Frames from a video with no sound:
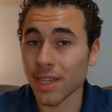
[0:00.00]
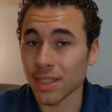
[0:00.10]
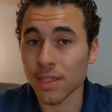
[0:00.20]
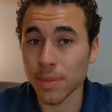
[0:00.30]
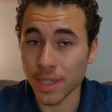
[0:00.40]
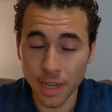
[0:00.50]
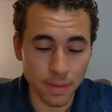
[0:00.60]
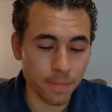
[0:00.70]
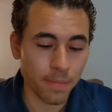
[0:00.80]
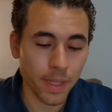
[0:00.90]
needs to be done.
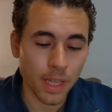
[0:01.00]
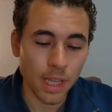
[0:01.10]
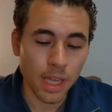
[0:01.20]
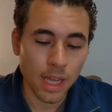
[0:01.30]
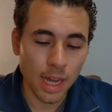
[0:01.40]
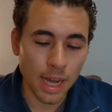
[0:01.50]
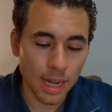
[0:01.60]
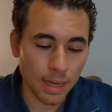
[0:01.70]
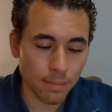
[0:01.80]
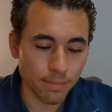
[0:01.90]

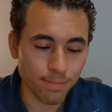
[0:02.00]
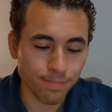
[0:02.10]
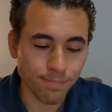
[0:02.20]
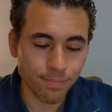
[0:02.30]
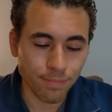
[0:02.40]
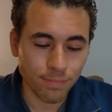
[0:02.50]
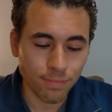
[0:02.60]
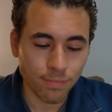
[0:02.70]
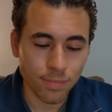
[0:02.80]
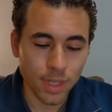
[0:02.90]
Um,
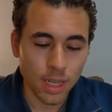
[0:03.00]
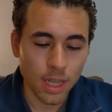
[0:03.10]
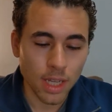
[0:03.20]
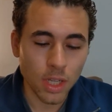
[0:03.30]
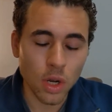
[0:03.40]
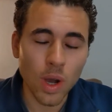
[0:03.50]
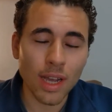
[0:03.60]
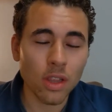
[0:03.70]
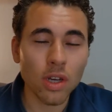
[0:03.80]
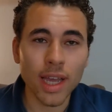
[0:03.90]

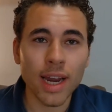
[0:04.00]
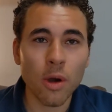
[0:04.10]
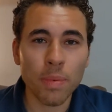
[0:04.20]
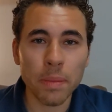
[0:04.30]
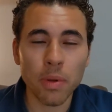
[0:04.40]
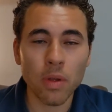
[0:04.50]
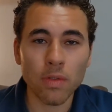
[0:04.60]
I look at how people